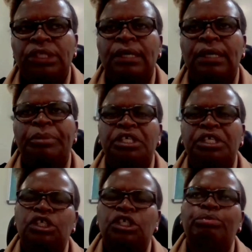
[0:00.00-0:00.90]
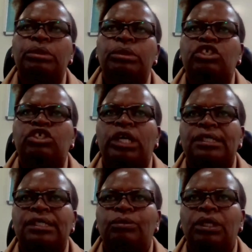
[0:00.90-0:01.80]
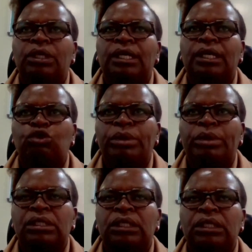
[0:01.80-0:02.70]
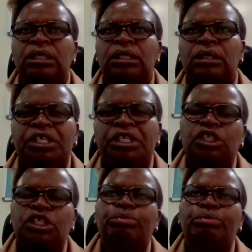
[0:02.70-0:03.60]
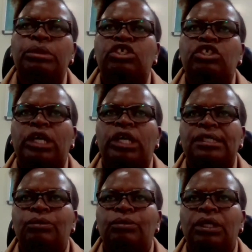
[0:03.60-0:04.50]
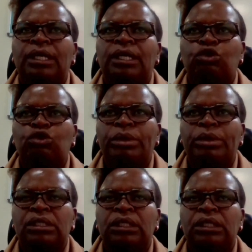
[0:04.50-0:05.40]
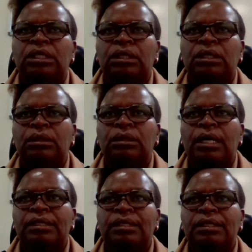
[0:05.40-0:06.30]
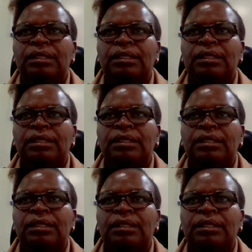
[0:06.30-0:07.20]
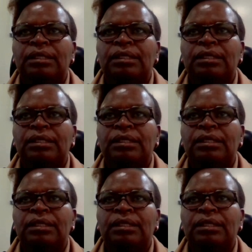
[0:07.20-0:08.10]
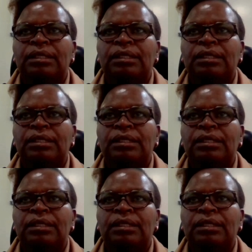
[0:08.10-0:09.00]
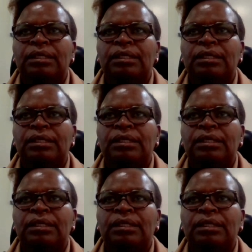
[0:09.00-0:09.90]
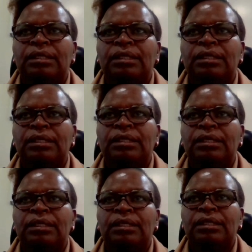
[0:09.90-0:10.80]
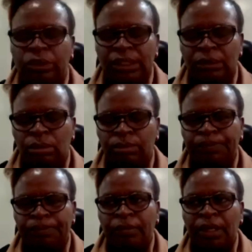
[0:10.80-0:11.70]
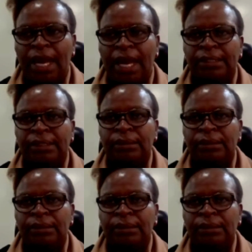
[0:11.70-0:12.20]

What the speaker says: companies to build trust with the customers and need to build trust with the customers and underserved customers and the customers who have not been able to take insurance. I,